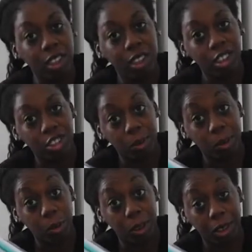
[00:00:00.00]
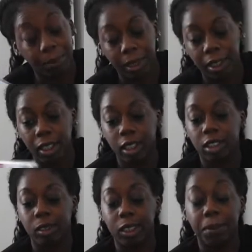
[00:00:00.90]
This shit was 20.
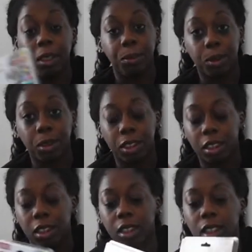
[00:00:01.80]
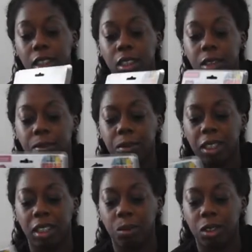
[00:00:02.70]
So I spent more. I
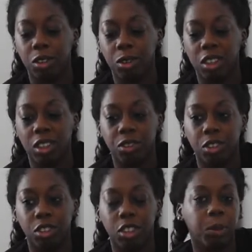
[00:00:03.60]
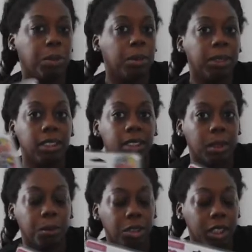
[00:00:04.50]
think when you do the conversion, it's probably the
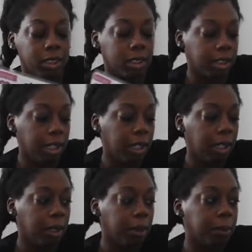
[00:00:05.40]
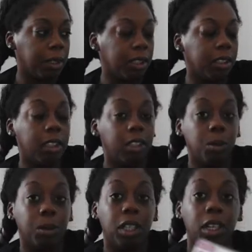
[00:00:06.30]
same price. But either
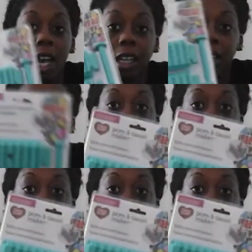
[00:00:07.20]
way, I now